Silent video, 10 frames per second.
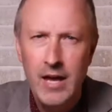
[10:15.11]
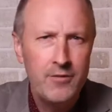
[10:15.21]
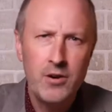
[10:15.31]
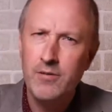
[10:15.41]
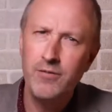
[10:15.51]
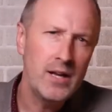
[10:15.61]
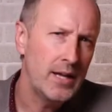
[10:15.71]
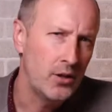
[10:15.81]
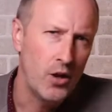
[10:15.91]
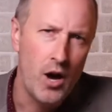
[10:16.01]
If you're
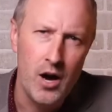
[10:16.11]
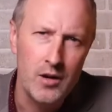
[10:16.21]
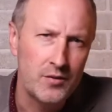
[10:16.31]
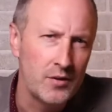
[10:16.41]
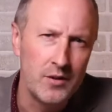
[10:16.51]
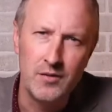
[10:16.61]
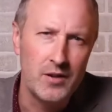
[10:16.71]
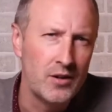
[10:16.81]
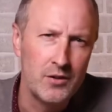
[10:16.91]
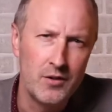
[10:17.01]
feeling loss or
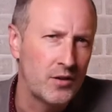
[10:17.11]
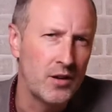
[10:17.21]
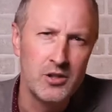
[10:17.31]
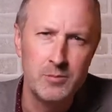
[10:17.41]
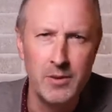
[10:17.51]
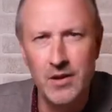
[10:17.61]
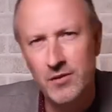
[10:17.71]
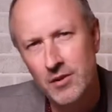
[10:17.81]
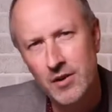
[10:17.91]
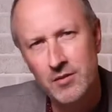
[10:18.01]
discouragement
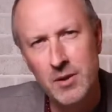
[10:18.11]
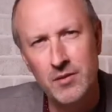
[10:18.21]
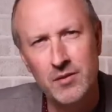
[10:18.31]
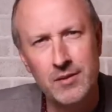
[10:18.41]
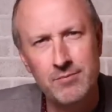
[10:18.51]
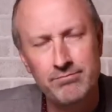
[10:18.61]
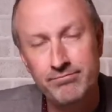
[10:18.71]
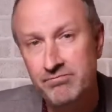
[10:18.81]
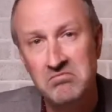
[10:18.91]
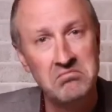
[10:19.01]
this Christmas,
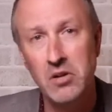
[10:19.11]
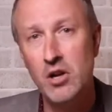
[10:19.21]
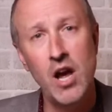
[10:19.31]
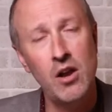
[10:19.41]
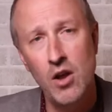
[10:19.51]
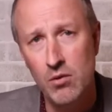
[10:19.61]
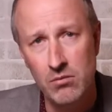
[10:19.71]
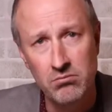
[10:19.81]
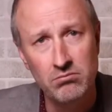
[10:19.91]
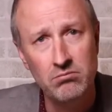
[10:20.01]
you're not
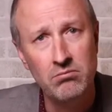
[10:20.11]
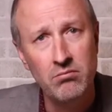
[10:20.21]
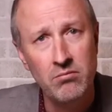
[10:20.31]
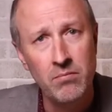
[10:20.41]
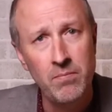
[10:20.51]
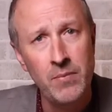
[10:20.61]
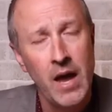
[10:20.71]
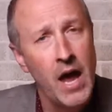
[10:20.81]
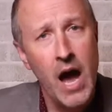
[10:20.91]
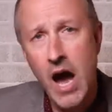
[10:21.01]
alone.
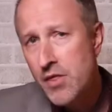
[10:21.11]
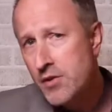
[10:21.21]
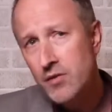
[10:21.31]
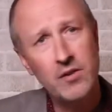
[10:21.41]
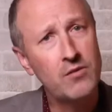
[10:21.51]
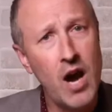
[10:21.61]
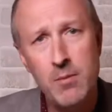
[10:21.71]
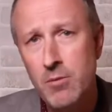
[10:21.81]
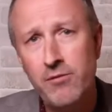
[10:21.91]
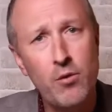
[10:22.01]
Others have
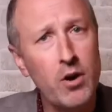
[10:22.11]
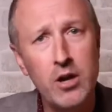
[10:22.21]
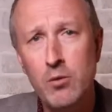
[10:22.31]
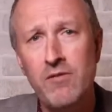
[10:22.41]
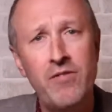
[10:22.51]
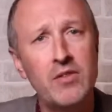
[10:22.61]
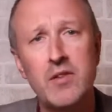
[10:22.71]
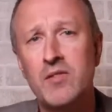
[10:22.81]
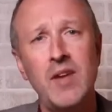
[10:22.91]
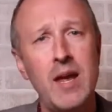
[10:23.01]
gone before you and
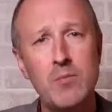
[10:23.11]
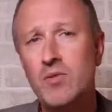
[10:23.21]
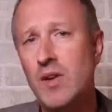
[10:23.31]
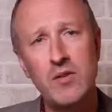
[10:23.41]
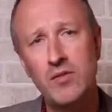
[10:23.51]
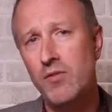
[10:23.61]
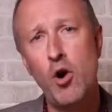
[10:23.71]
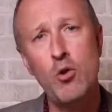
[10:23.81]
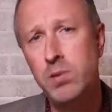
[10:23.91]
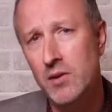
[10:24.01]
felt the same sense of
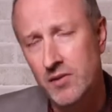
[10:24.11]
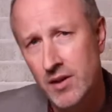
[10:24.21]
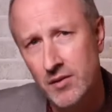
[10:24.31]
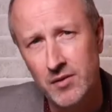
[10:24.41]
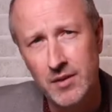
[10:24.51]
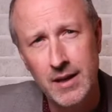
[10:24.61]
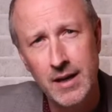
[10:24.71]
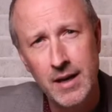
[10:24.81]
hopelessness.